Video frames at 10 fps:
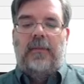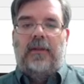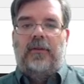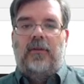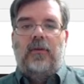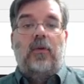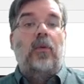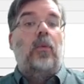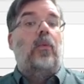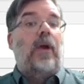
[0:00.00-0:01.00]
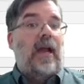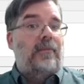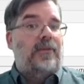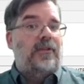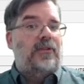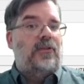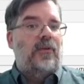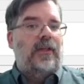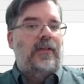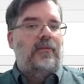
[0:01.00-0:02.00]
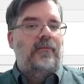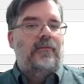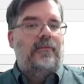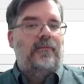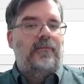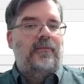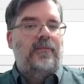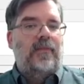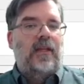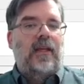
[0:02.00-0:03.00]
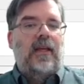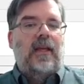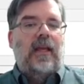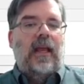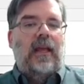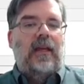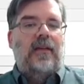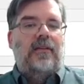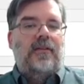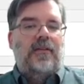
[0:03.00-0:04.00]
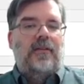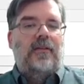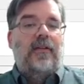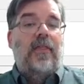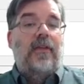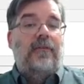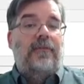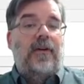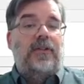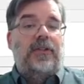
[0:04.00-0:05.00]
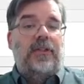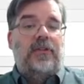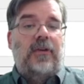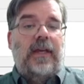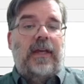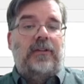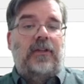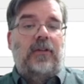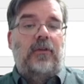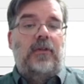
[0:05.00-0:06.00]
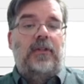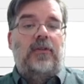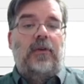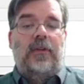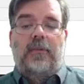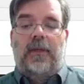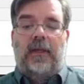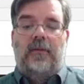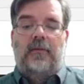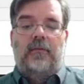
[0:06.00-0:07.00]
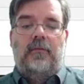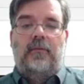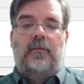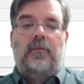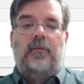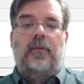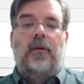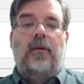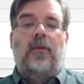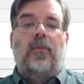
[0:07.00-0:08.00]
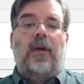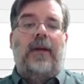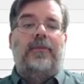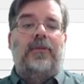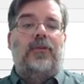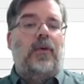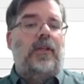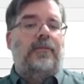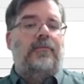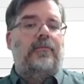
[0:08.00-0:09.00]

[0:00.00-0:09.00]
it wrap to screen, and the function it's going to execute is going to be wrap to screen.